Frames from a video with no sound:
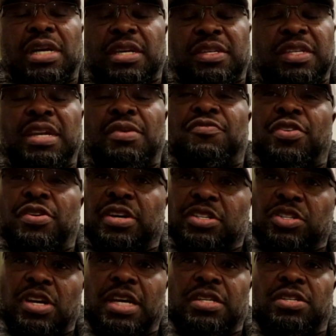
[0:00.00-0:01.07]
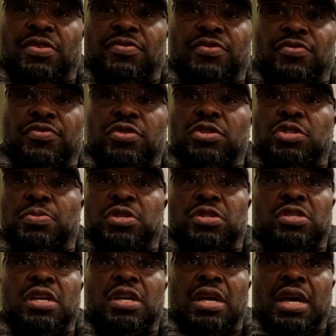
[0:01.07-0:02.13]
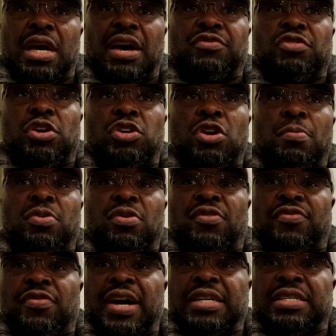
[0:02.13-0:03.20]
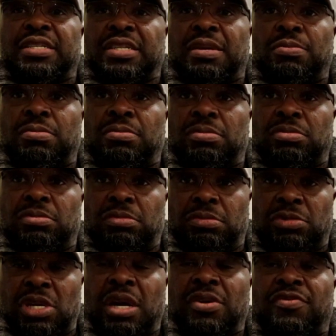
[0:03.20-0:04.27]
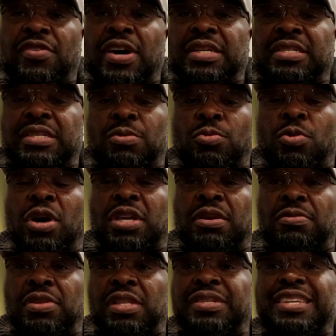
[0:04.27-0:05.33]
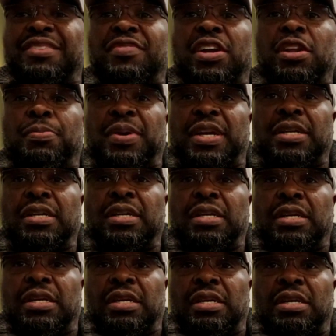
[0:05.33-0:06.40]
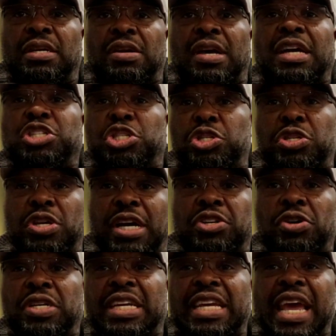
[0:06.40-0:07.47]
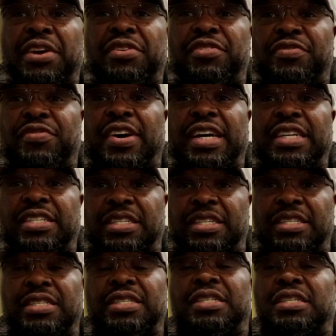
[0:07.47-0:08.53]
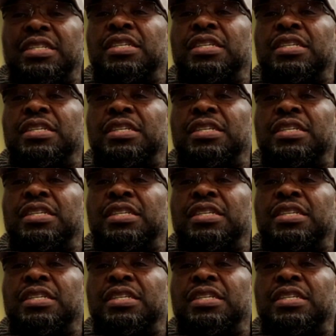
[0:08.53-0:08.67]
like I said, I'm very excited of the future because I've got a number of fighters, young fighters I'm working with and developing. As you know, I don't inherit fighters,